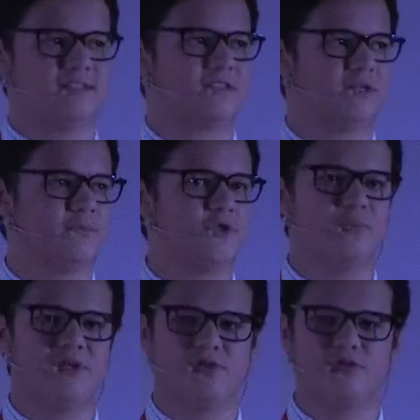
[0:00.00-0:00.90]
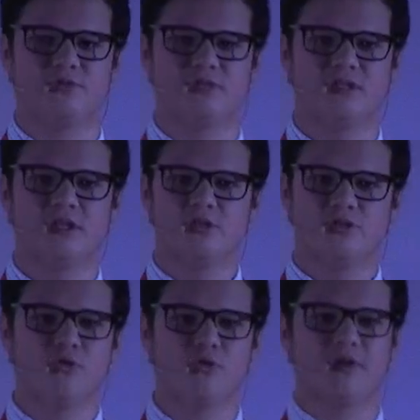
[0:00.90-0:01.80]
system that we use
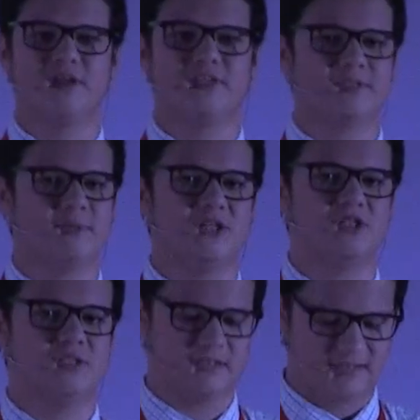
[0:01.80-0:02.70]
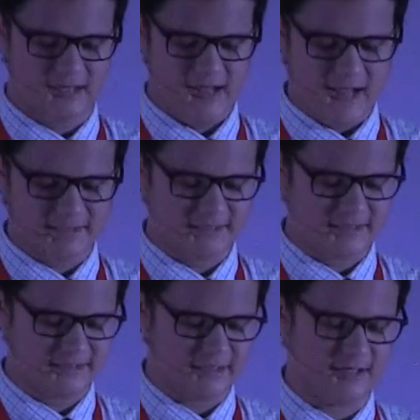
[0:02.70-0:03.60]
to organize species and to
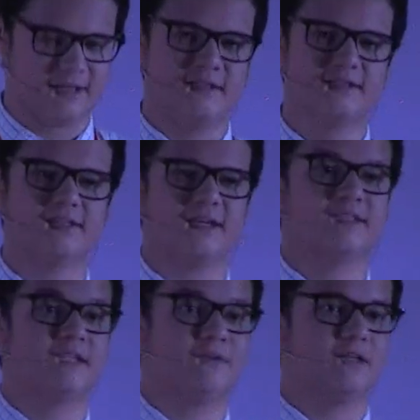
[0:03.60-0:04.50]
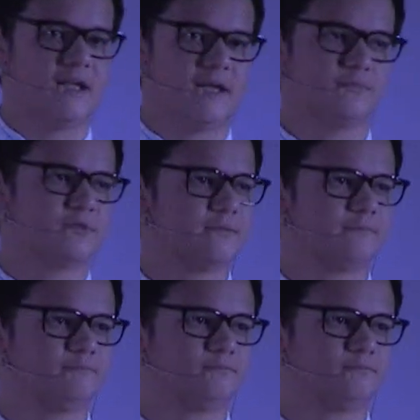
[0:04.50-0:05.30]
assign scientific names.